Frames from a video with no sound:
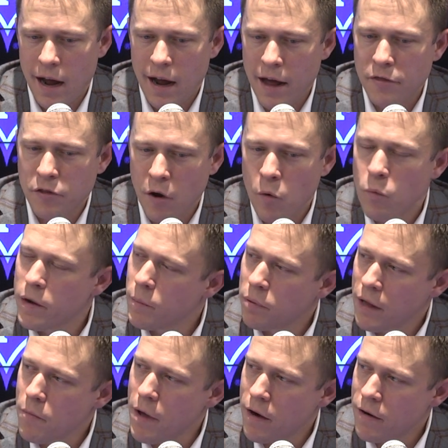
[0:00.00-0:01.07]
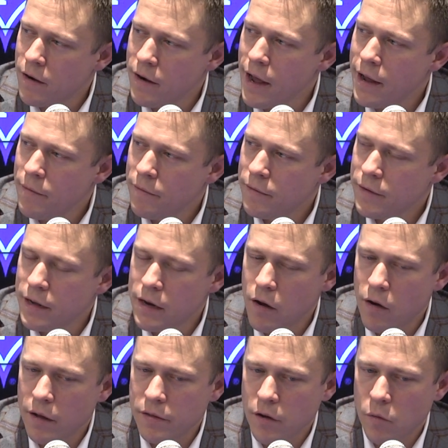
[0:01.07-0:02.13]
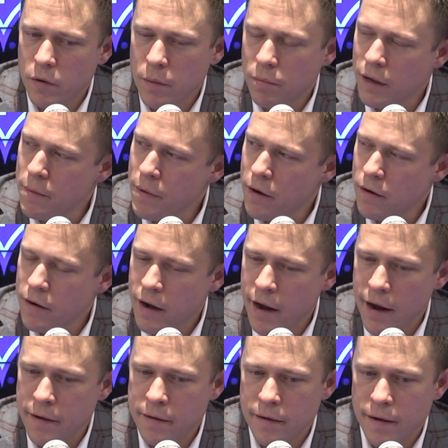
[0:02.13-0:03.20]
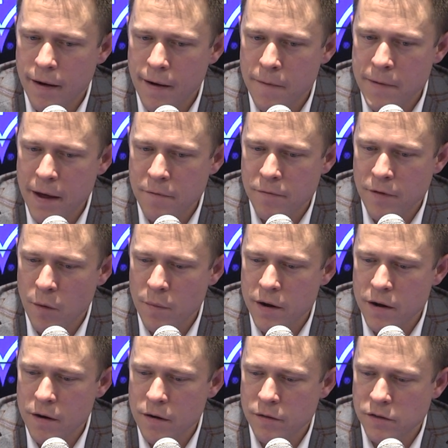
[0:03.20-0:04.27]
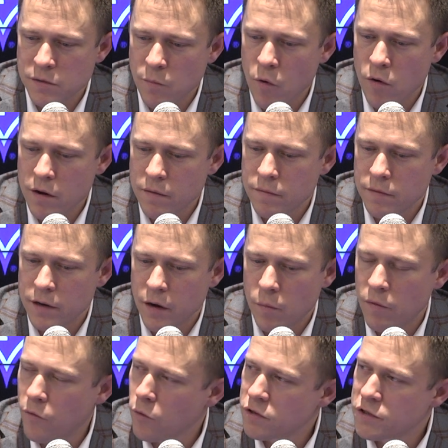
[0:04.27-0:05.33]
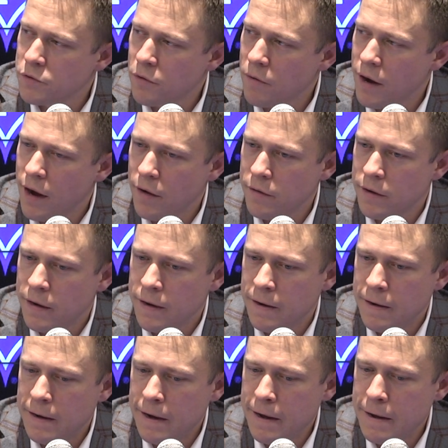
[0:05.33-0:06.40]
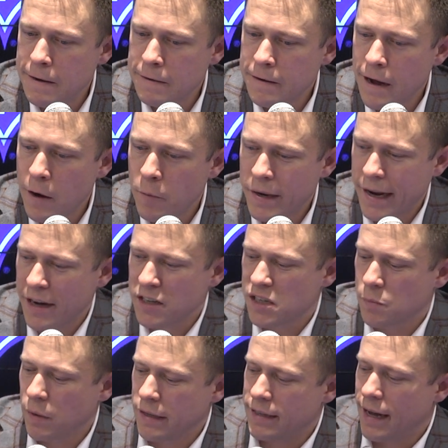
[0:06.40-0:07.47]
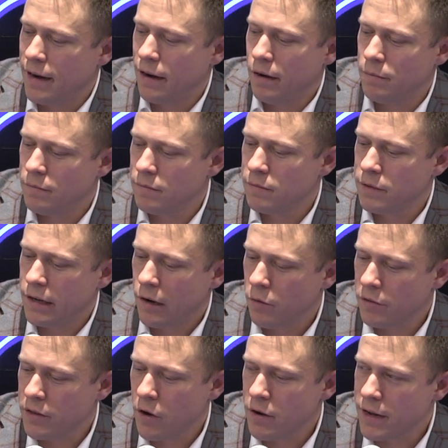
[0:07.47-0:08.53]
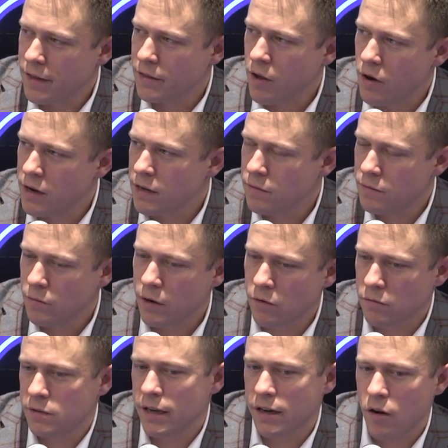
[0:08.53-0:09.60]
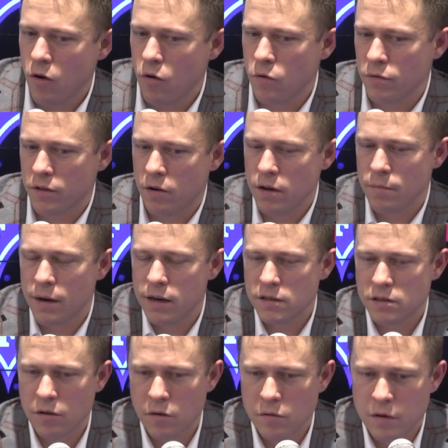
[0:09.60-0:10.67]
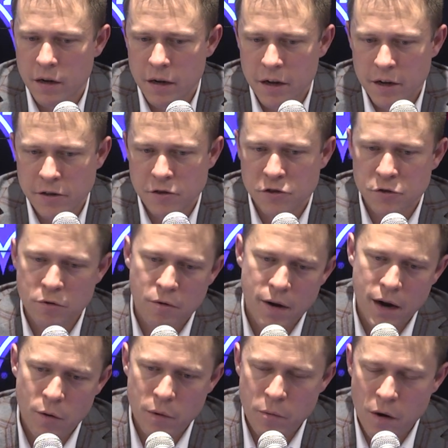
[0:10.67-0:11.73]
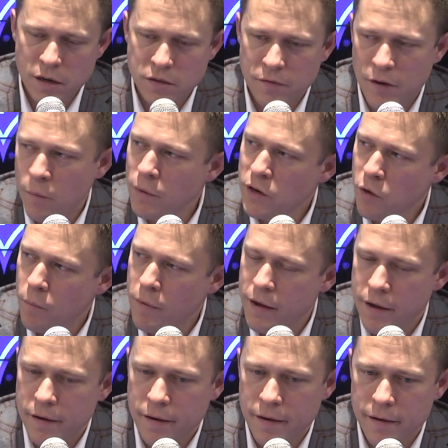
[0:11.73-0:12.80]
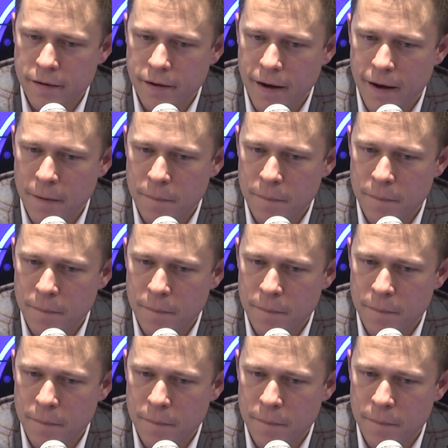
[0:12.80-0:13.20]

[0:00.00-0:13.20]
I thought we would play better today. You know, I thought we would play better today. We had Furman here this morning, you know, before shoot around, and we kind of split that up, you know, 30 and 30. We don't take a whole 30 minutes on the shoot around. We watch film a little bit, and